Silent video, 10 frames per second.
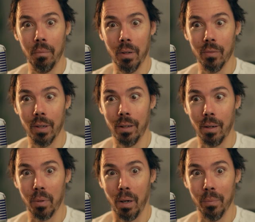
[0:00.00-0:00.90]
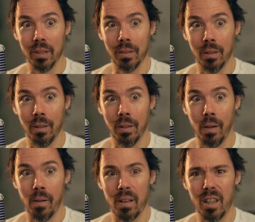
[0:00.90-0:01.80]
I'm not reading, I promise.
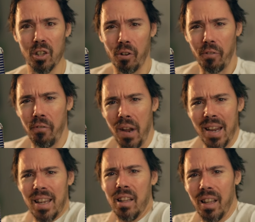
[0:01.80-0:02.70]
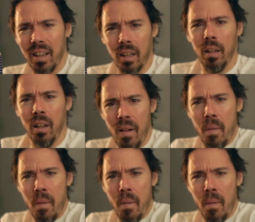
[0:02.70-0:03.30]
And then you're faking like